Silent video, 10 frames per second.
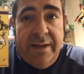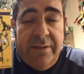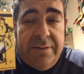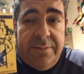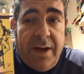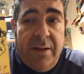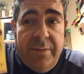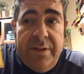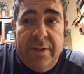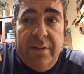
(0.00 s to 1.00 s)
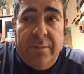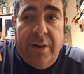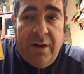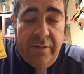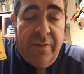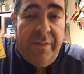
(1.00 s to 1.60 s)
It was probably a bar for